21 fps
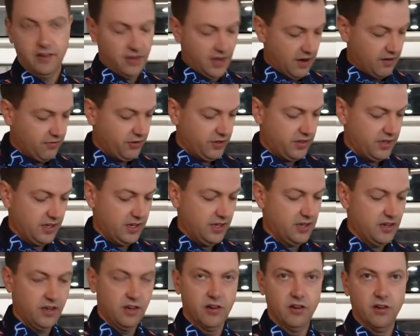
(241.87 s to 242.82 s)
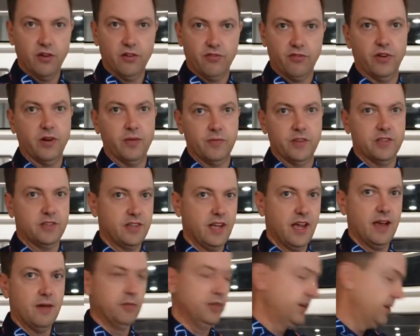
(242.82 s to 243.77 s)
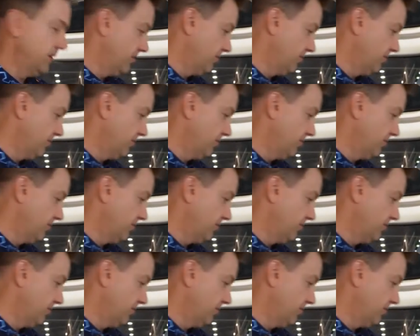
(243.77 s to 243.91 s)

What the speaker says: everything in here from this tablet,